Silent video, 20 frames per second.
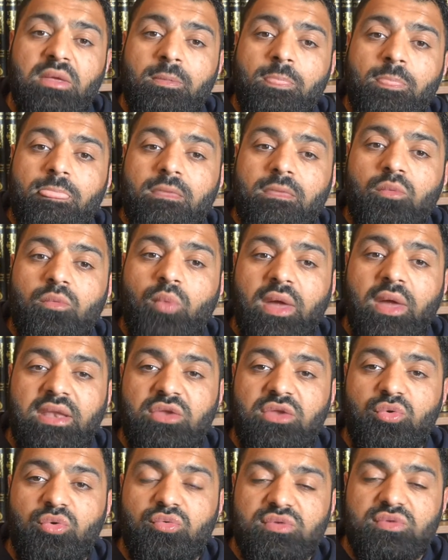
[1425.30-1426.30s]
When
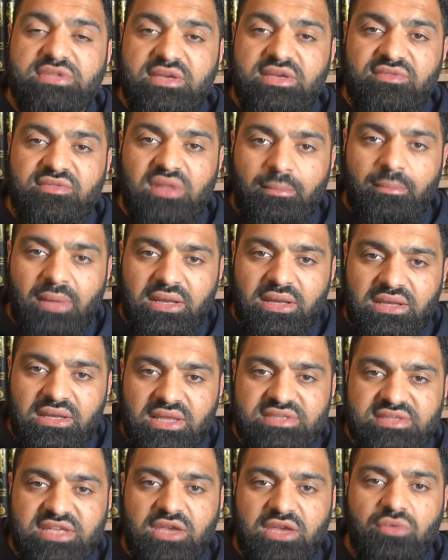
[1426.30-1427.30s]
you receive that money,
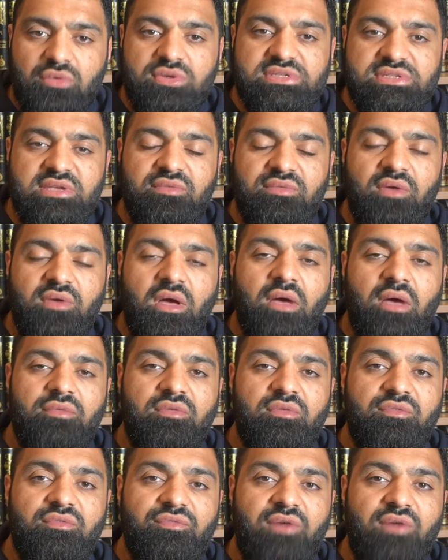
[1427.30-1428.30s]
let's say you receive it
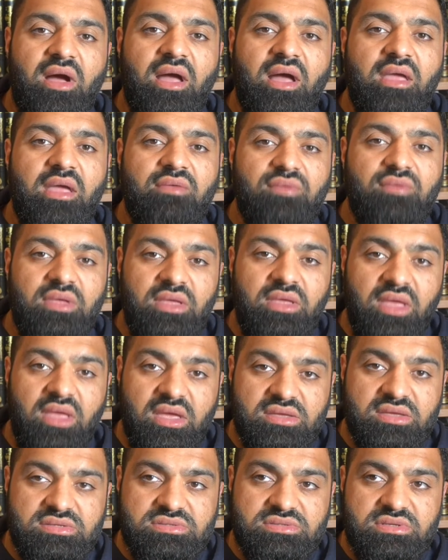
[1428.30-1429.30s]
after 5
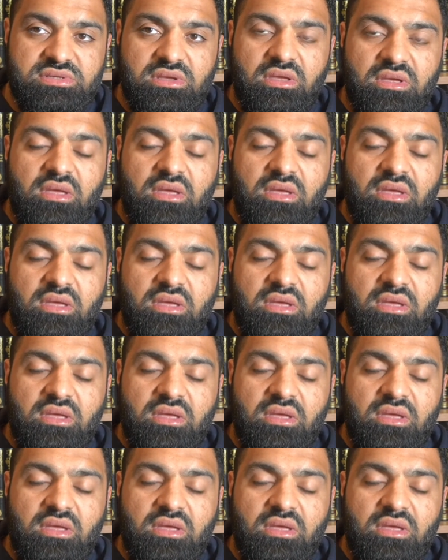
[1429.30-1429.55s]
years,